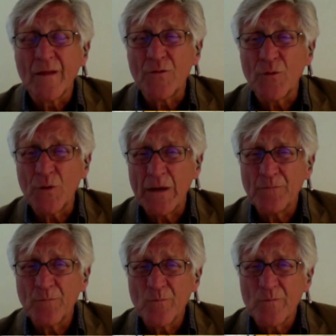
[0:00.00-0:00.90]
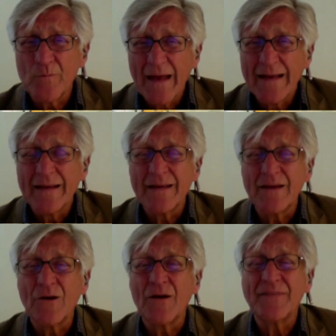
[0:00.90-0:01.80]
Three,
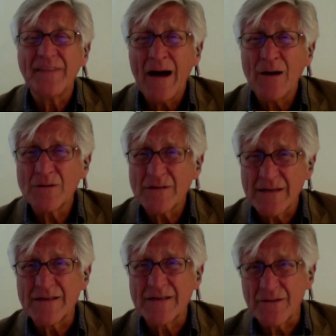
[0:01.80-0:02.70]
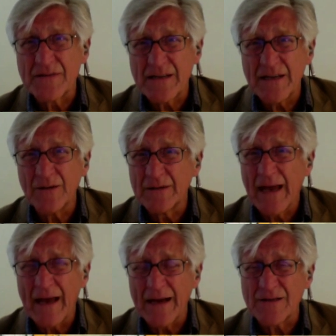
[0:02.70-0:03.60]
there are thousands of sealed
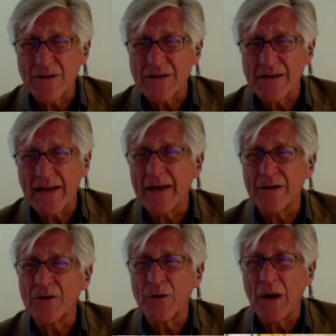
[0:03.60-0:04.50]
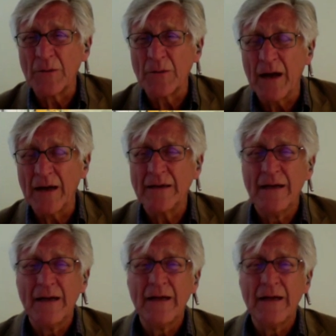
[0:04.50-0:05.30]
canisters in that underground mine.